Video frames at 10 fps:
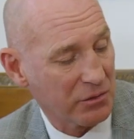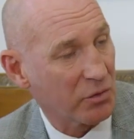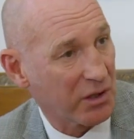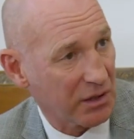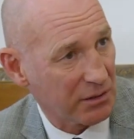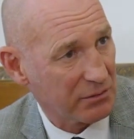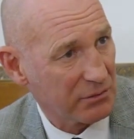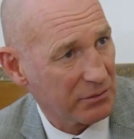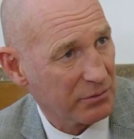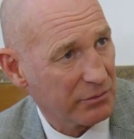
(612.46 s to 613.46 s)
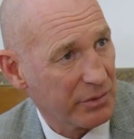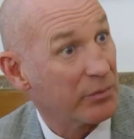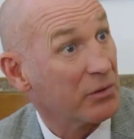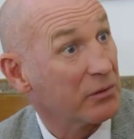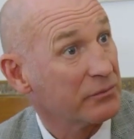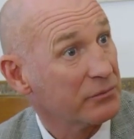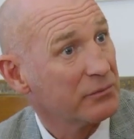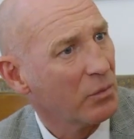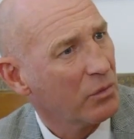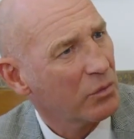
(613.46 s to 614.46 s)
UK Yes, people.
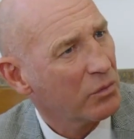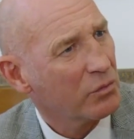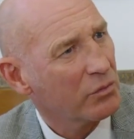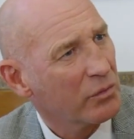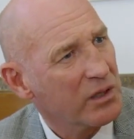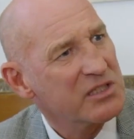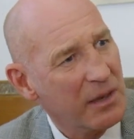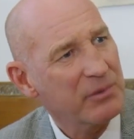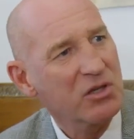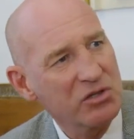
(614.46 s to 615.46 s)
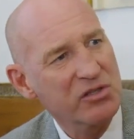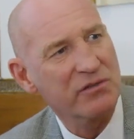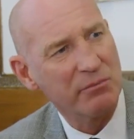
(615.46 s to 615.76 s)
hugely. Is that hugely because UK.